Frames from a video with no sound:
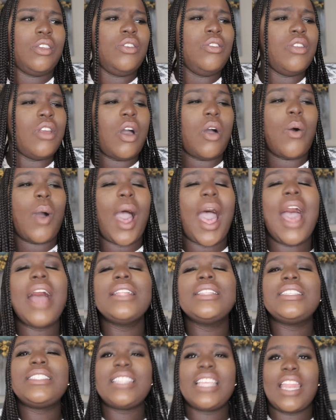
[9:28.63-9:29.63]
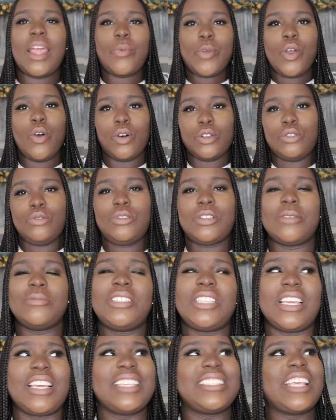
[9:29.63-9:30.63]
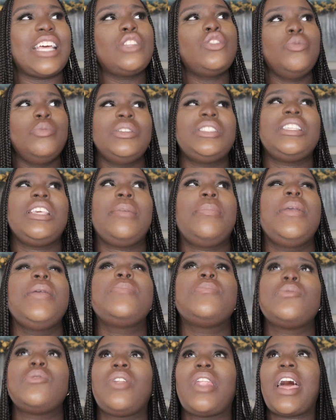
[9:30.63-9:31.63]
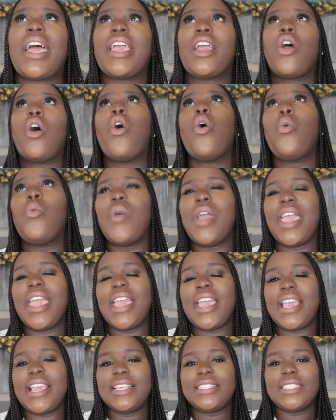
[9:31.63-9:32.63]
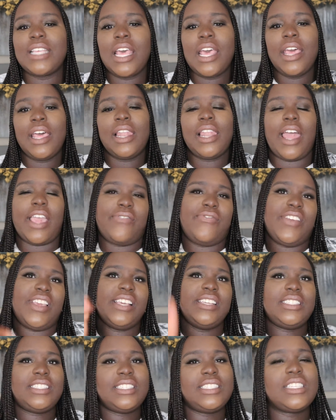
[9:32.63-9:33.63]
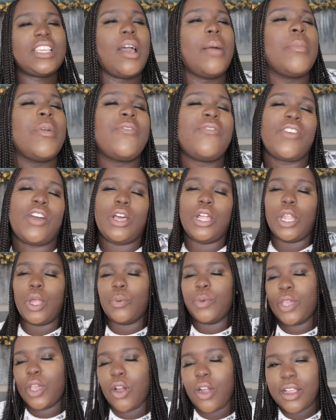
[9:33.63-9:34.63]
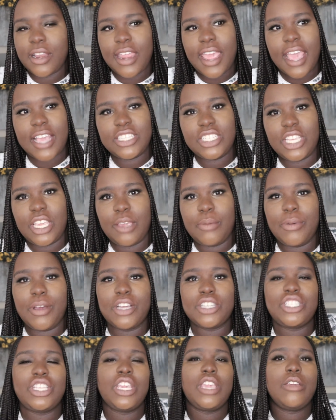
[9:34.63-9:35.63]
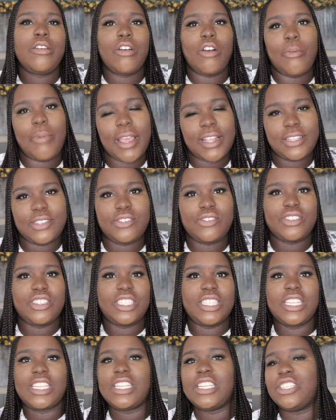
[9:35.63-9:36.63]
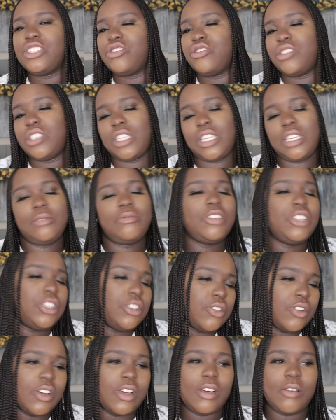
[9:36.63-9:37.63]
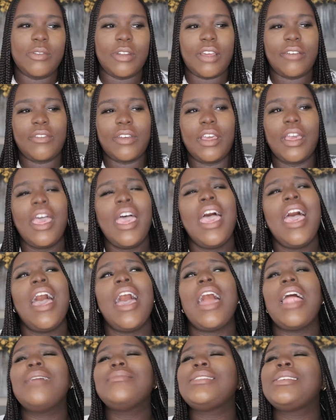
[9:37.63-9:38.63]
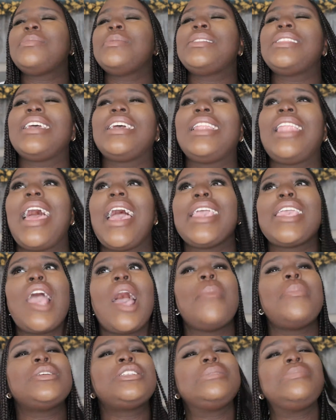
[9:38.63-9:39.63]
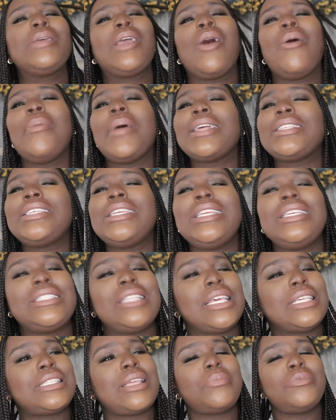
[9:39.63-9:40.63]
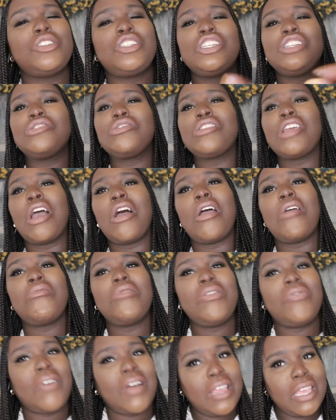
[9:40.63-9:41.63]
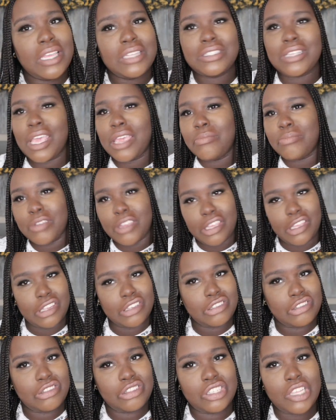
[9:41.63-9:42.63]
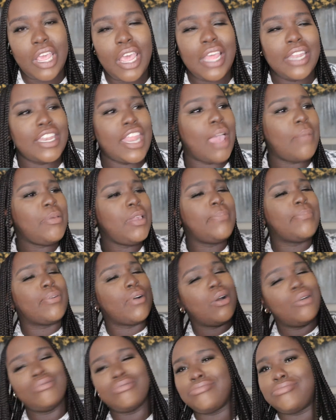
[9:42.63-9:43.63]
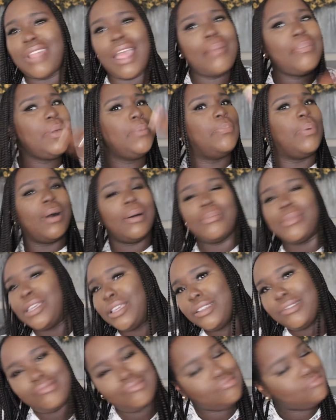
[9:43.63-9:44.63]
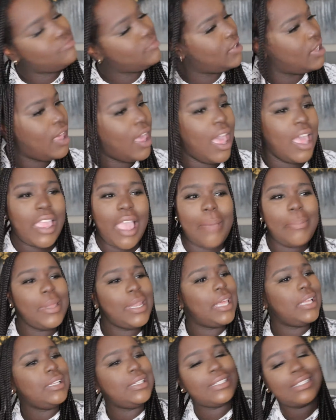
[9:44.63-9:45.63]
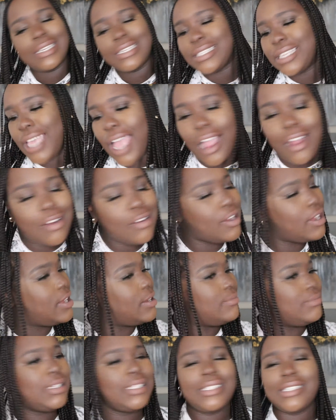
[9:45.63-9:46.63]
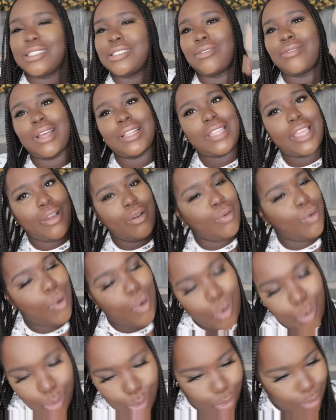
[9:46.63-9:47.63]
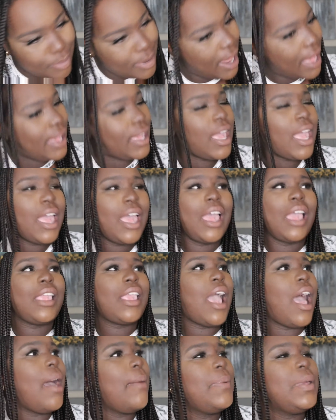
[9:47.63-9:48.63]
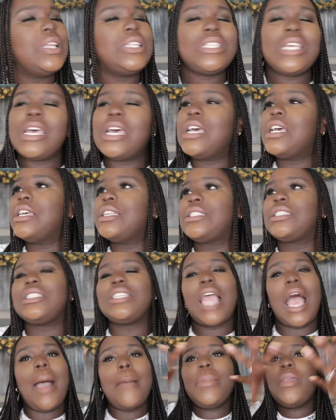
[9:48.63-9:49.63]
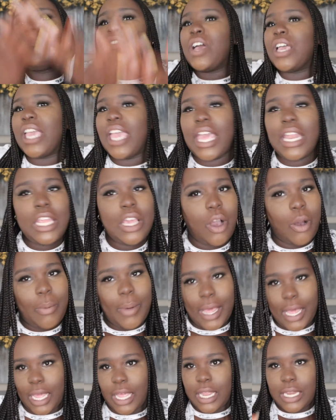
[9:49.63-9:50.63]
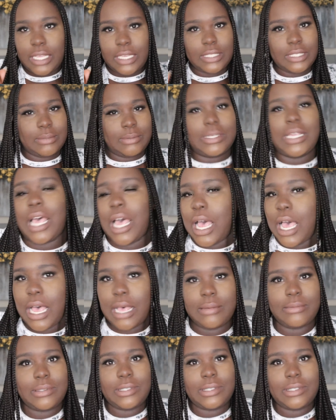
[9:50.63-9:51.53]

you know, I understand that we all do dumb shit, because I do be seeing people, like, always, like, for instance, coming for Khloe Kardashian because she keep going back to Tristan and Tristan keep cheating on her or whatever. I'm just be thinking, like, y'all bitch be going back to these niggas that be cheating on y'all every fucking day, bitch. That be broke, that be bummy. Y'all be letting these niggas in y'all crib. These niggas don't got their own home. Like, y'all be fucking any old body sometimes.